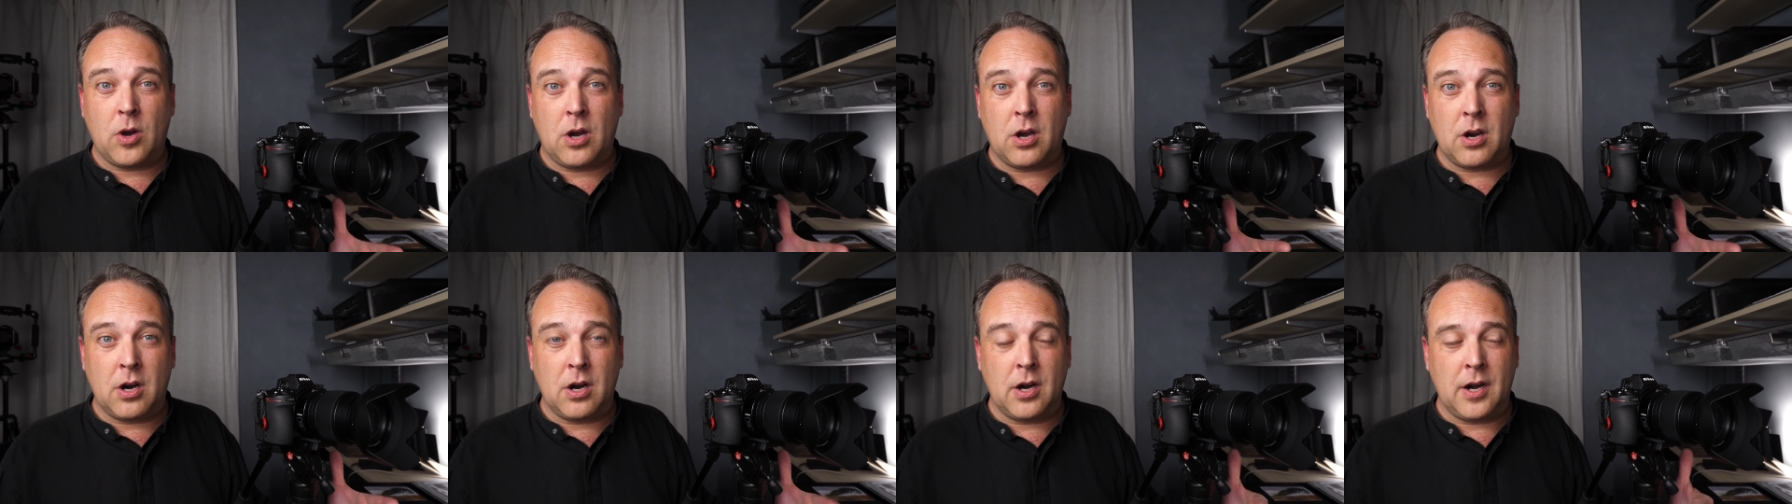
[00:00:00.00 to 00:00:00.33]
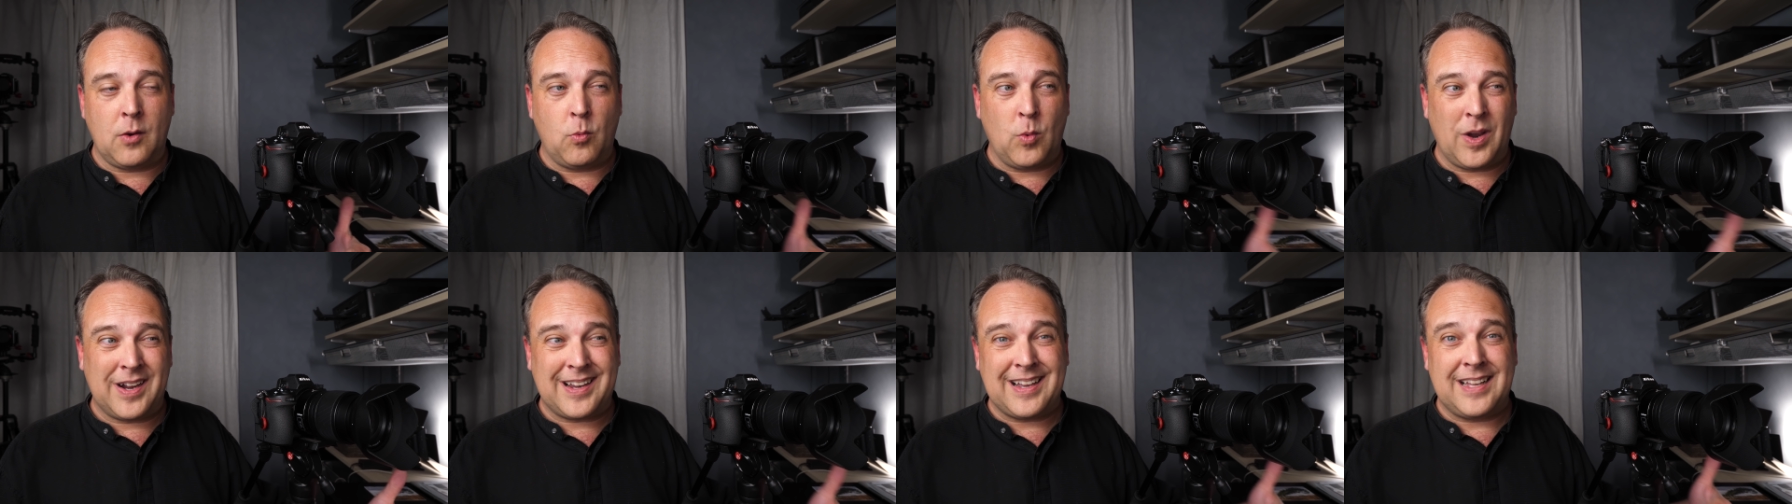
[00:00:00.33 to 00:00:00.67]
are
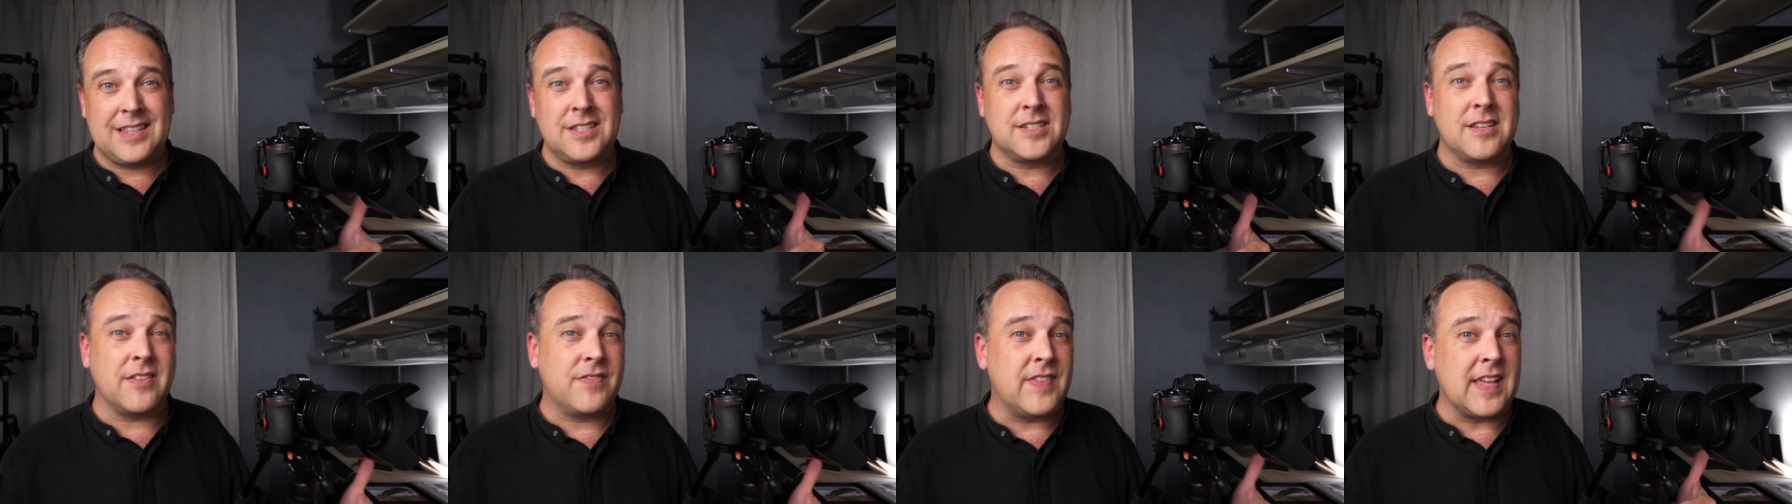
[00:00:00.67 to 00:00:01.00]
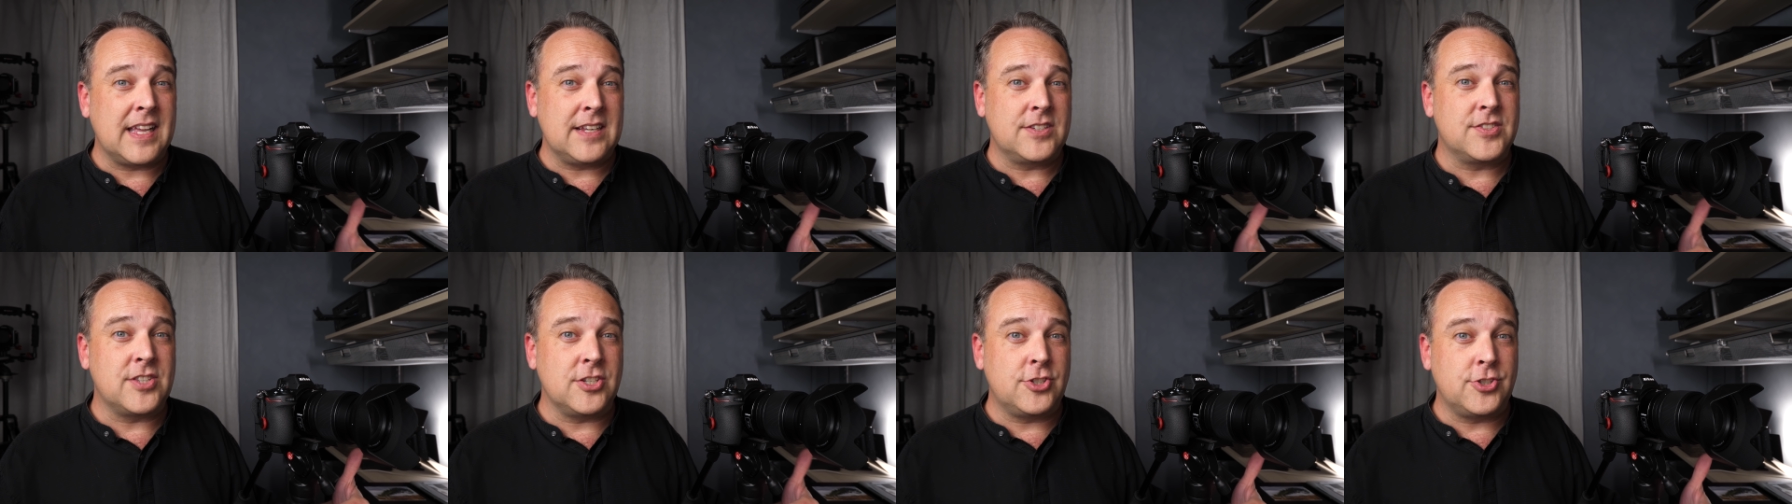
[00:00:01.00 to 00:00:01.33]
and what kinds of
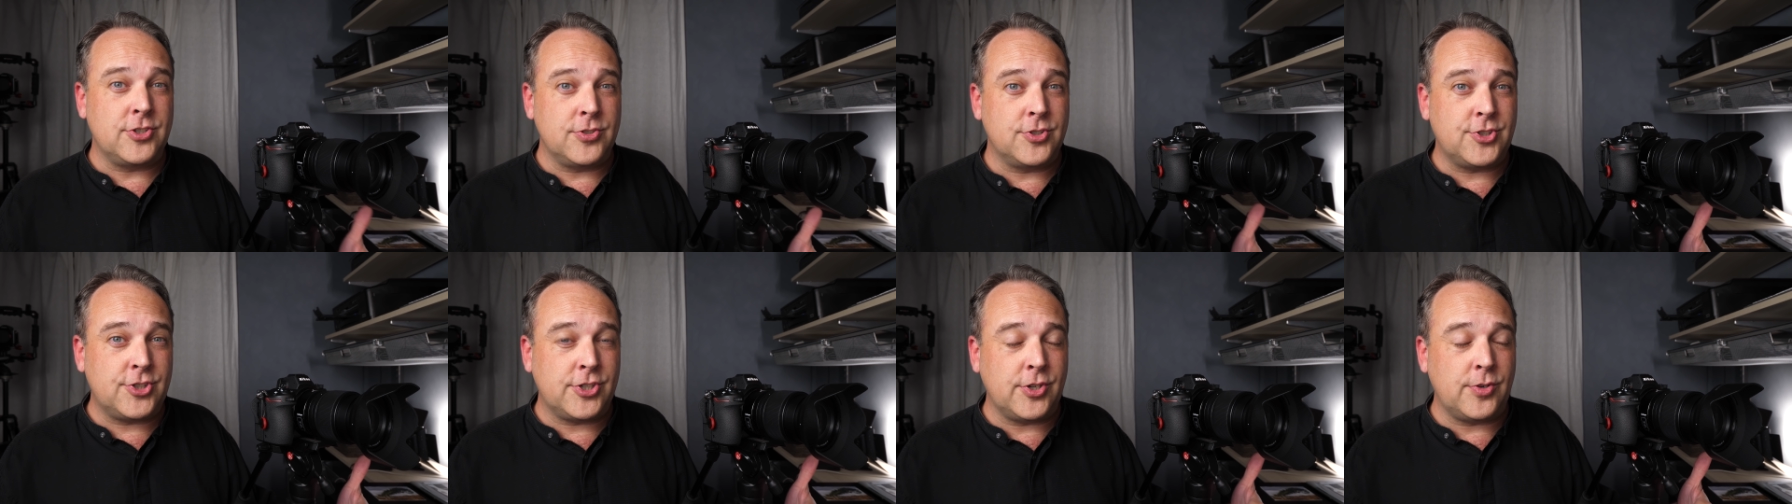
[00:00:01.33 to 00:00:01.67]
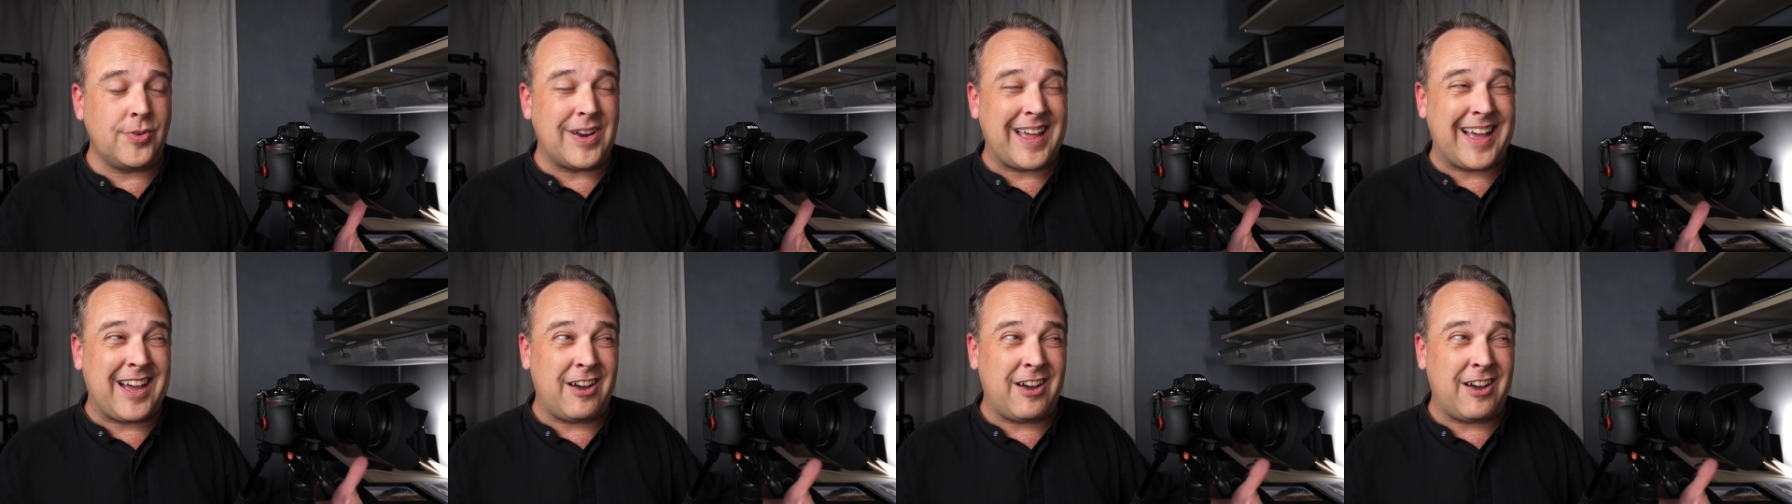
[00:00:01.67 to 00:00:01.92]
things that you shoot,